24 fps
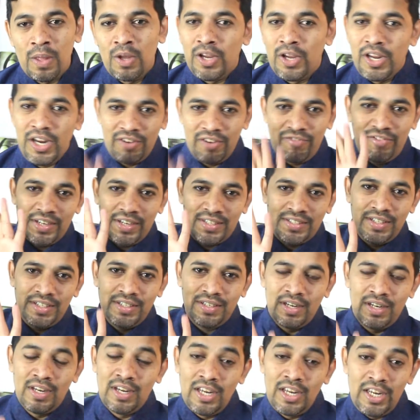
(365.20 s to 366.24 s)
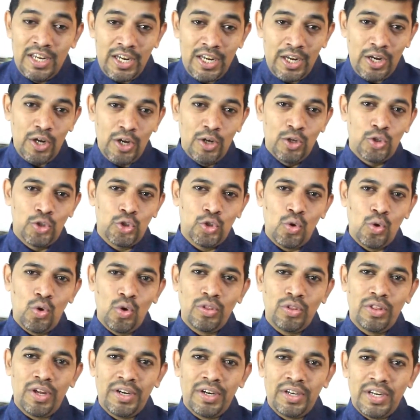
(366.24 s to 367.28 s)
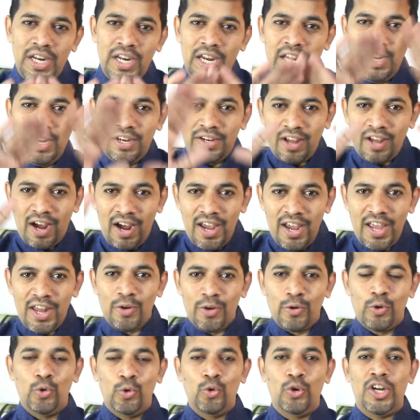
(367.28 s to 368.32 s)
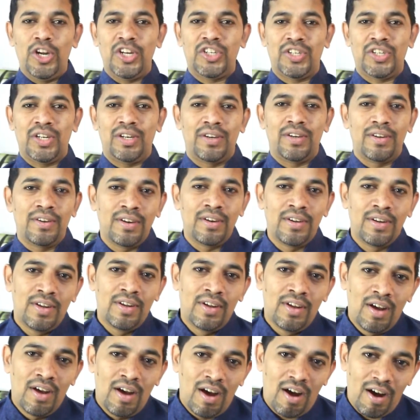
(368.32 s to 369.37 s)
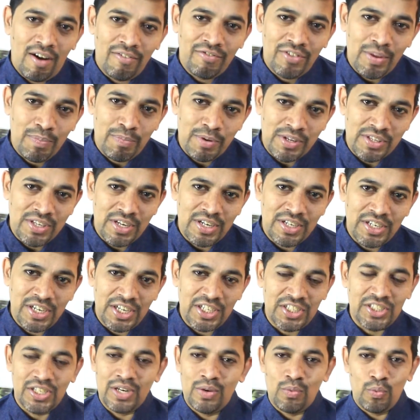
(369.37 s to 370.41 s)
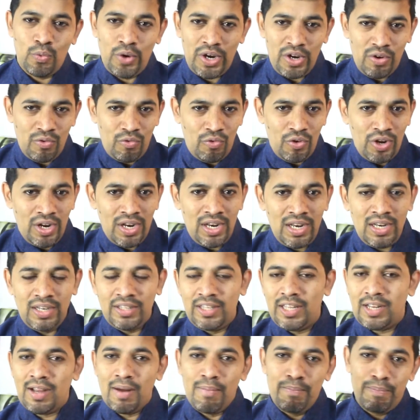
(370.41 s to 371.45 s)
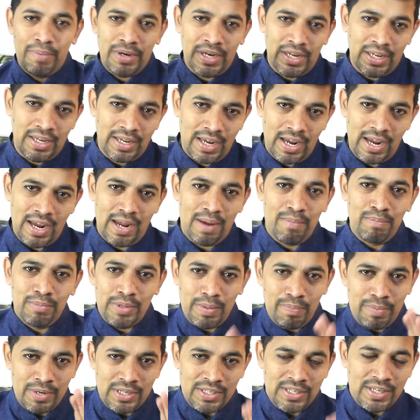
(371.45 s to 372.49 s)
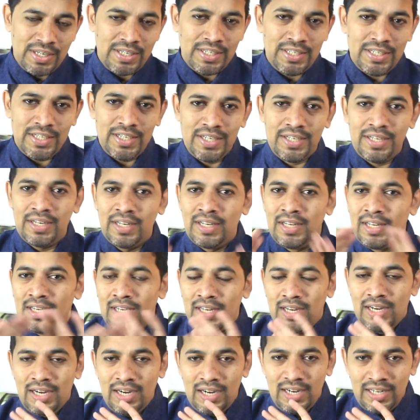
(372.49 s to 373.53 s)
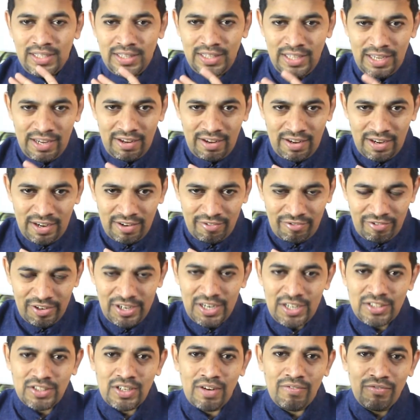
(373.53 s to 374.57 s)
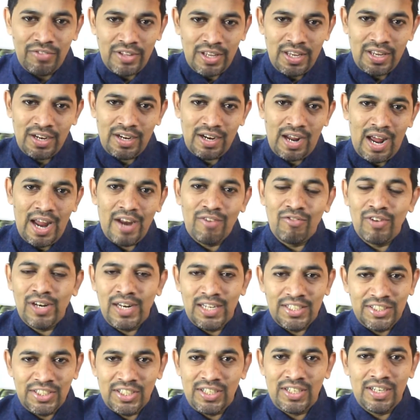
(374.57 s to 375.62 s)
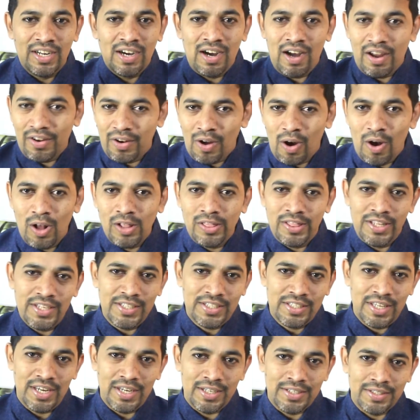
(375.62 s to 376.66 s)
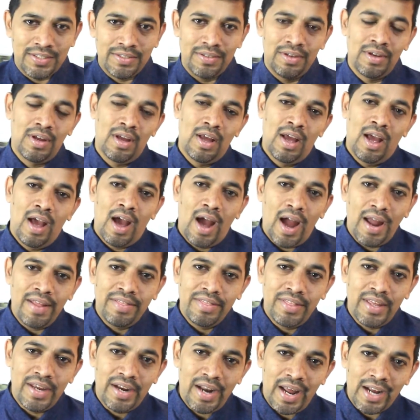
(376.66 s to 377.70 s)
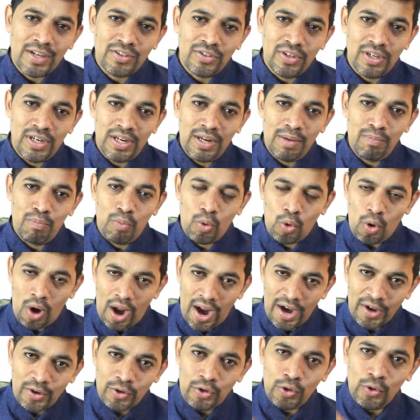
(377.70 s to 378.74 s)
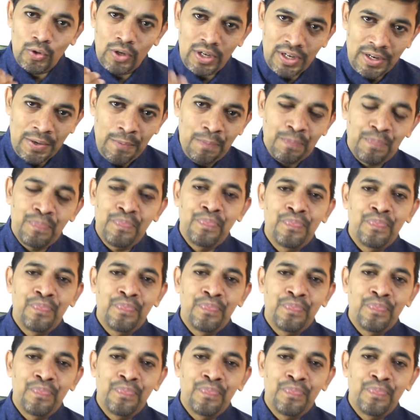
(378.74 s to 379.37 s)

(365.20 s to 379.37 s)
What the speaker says: He fixed it. He ensured that entire duration of the presentation went well. The company came, they presented, they finished up their annual agenda and all these things. And then actually proactively,